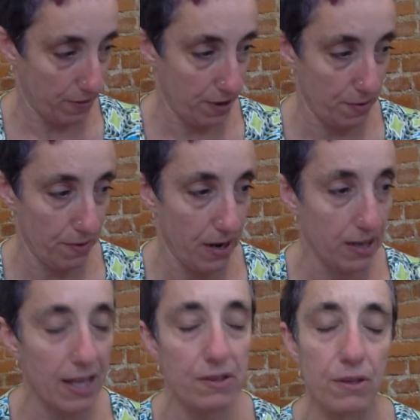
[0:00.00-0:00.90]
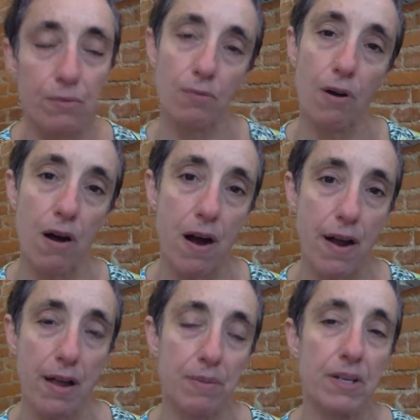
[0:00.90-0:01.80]
for you. And that's the
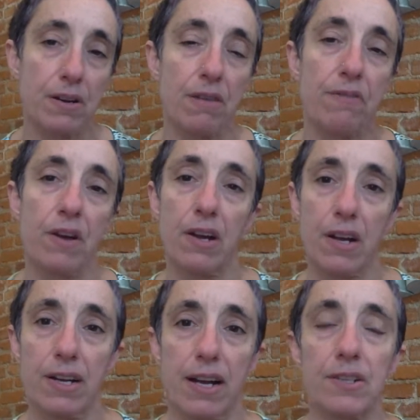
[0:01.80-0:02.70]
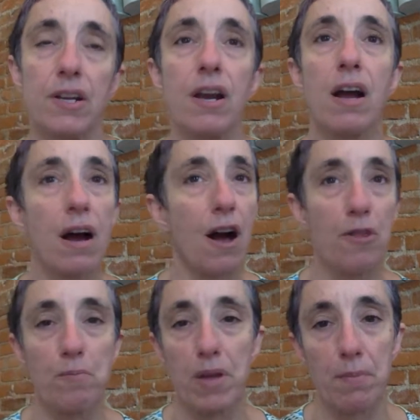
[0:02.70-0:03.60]
wrong image of connection.
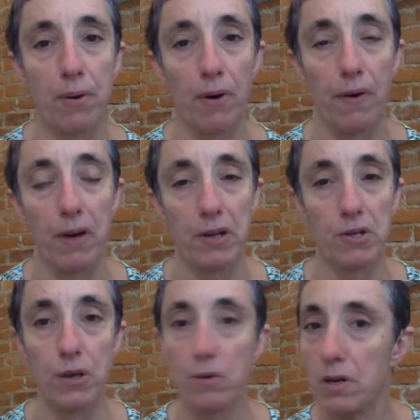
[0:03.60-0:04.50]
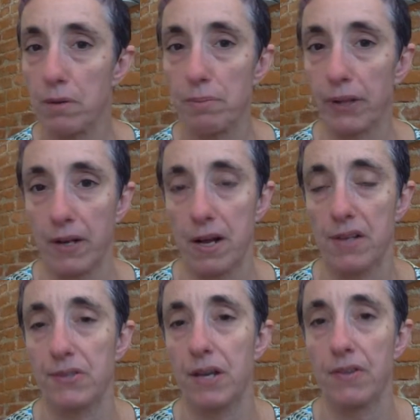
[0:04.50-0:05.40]
Other people don't complete
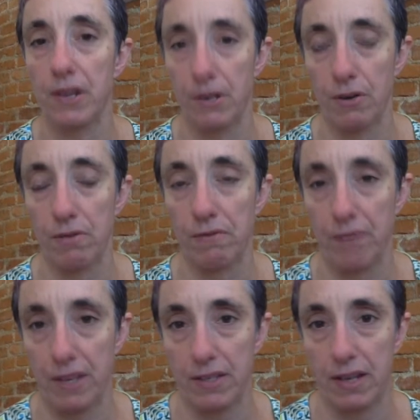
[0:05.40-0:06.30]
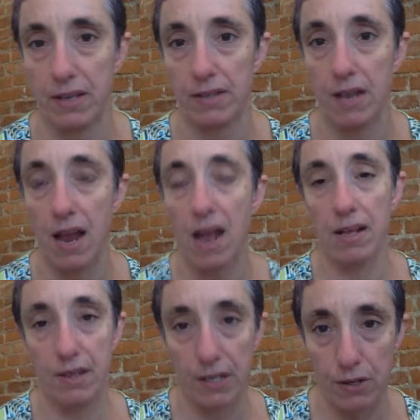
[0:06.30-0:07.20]
us, and they don't fix us,
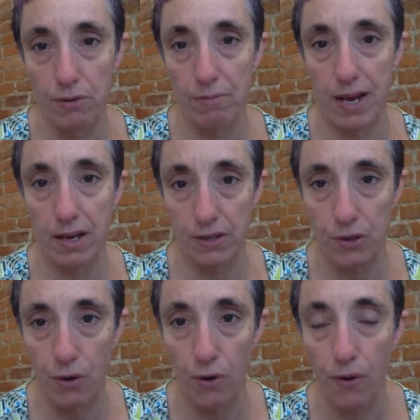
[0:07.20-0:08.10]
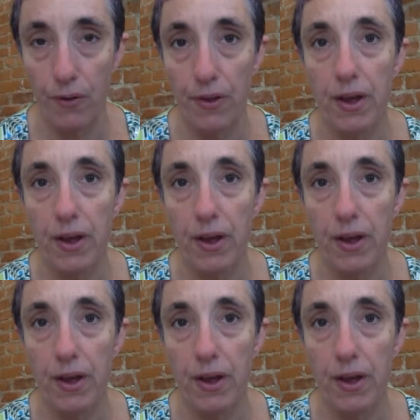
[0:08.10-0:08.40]
and they don't make us whole.